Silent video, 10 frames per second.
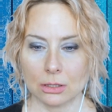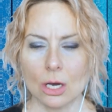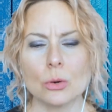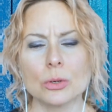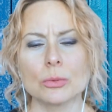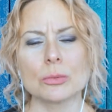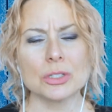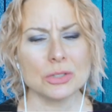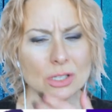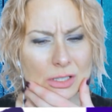Oh, were
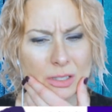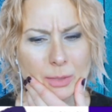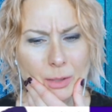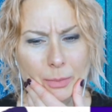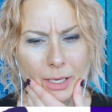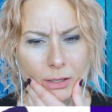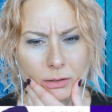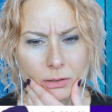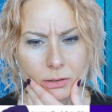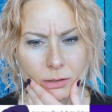you talking about
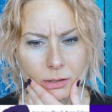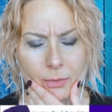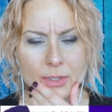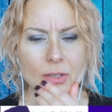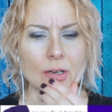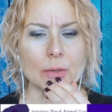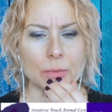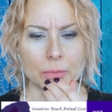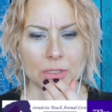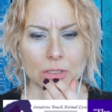Belle? I'm sorry,
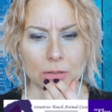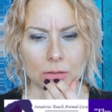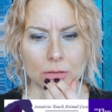when we talked